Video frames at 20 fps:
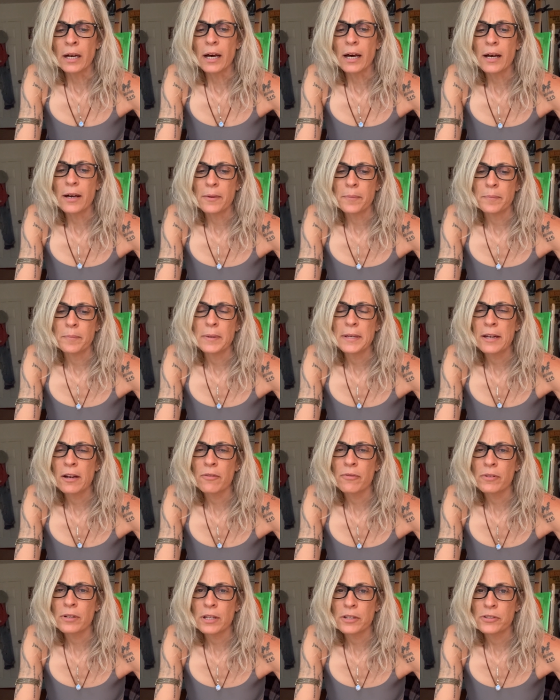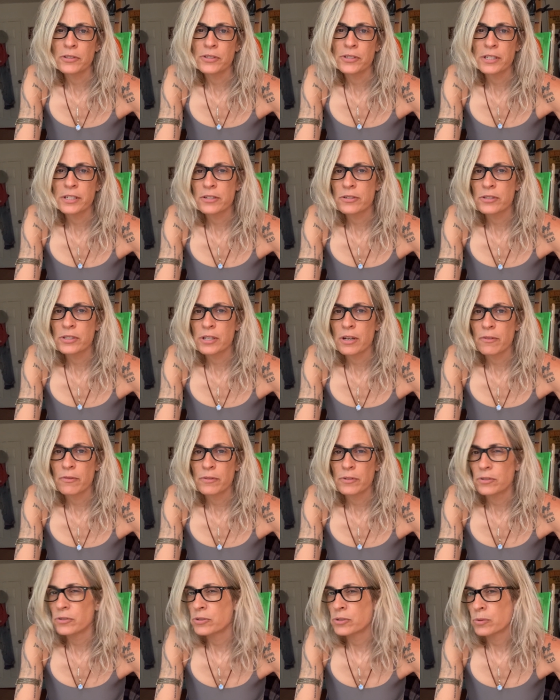Um, be careful not to stick yourself
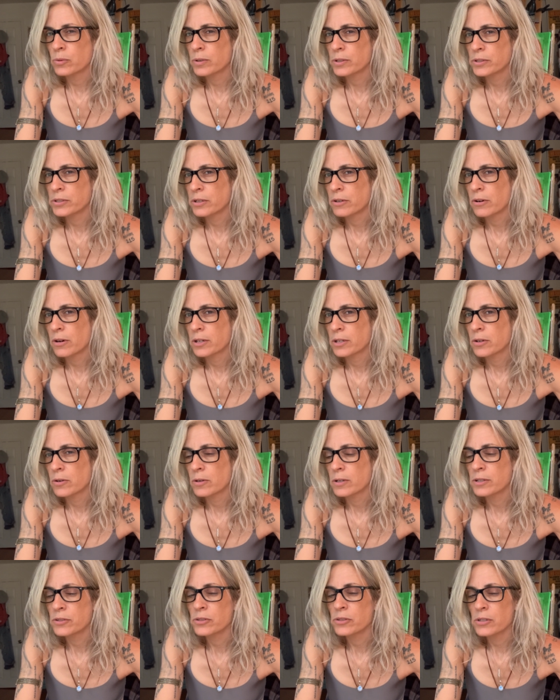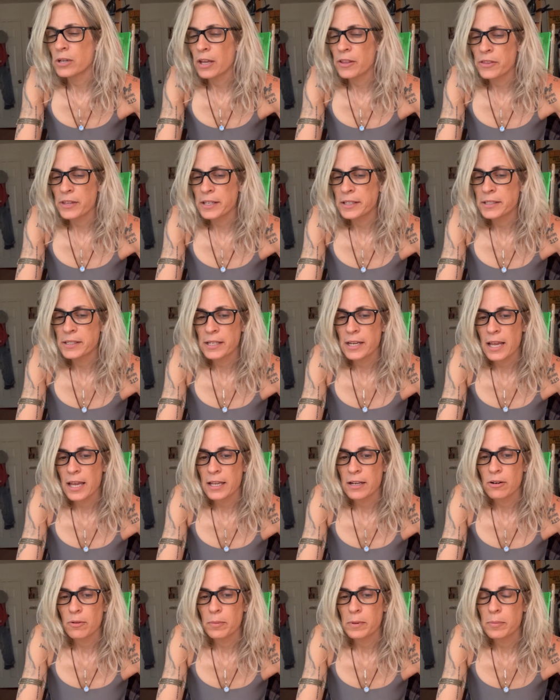into stories that aren't yours. I think today
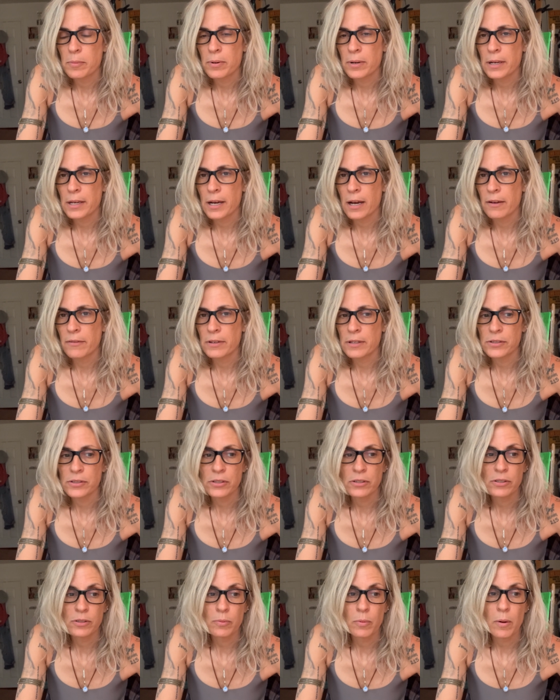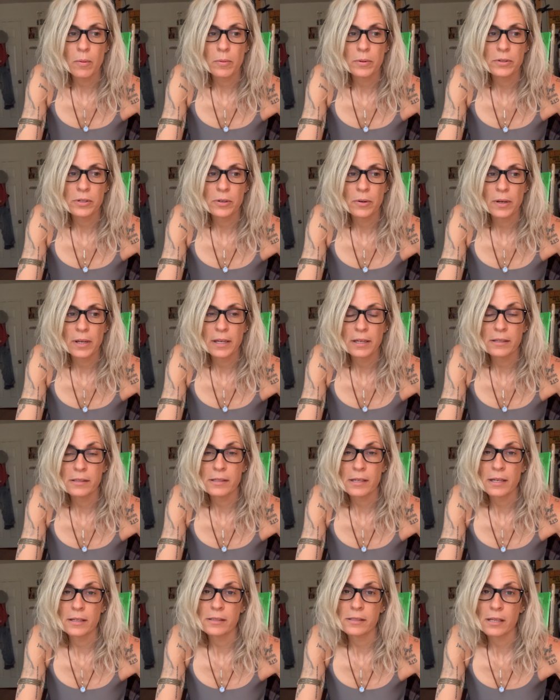it'll be pretty obvious because what we're doing is
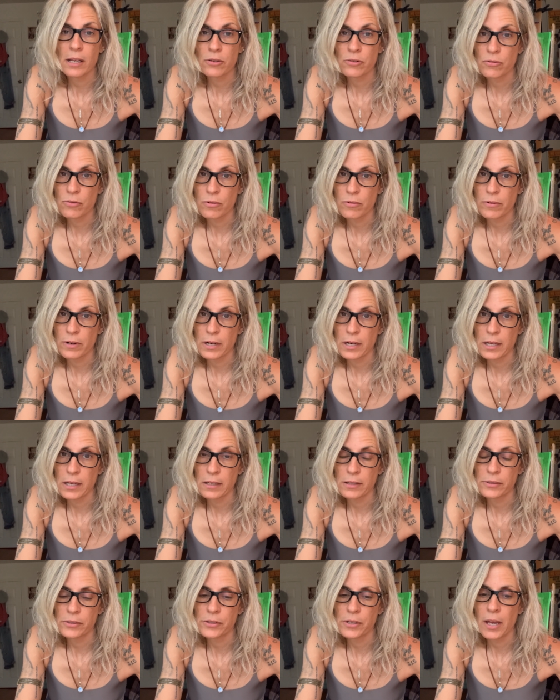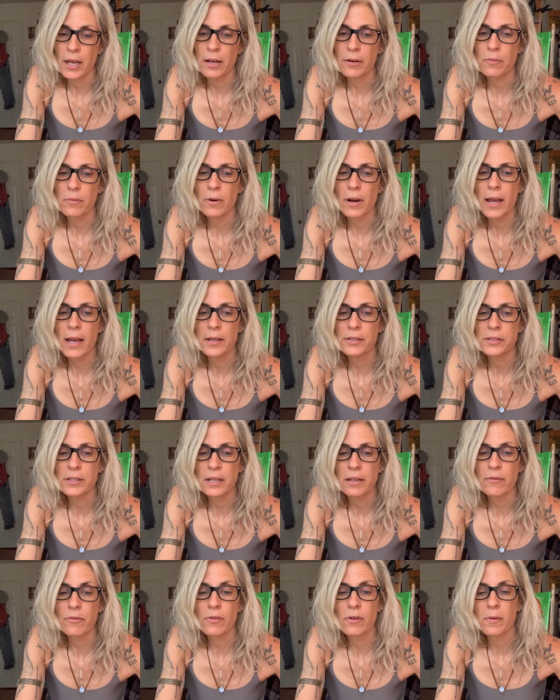ancestral readings and we're
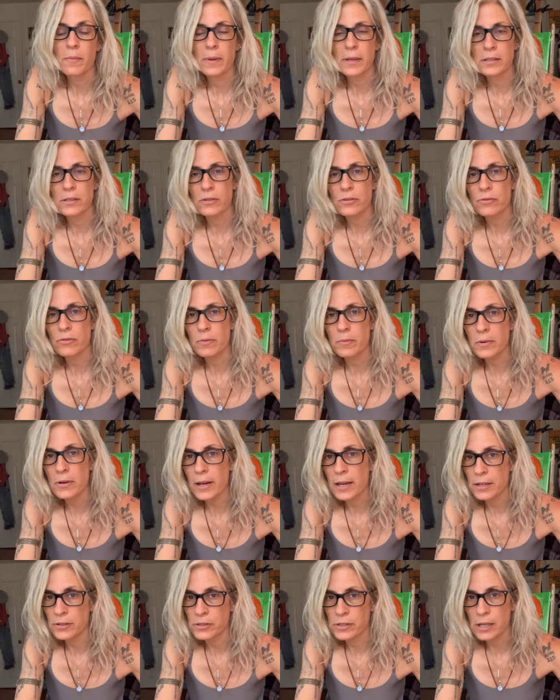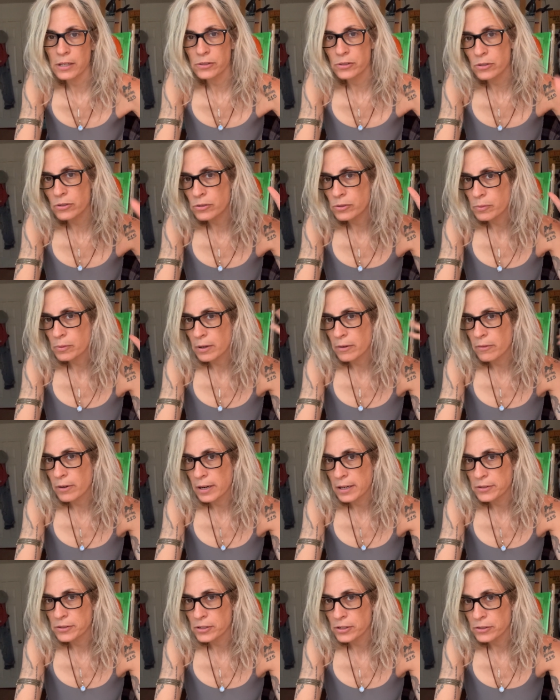asking for a message from your ancestors, whatever
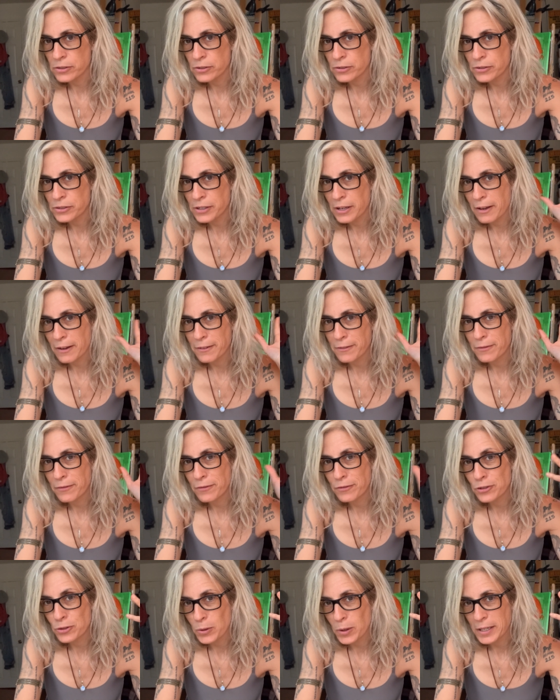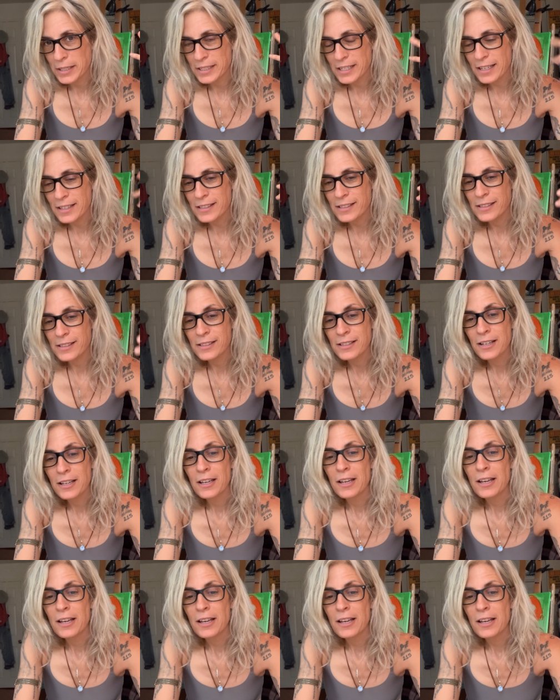ancestors have joined us,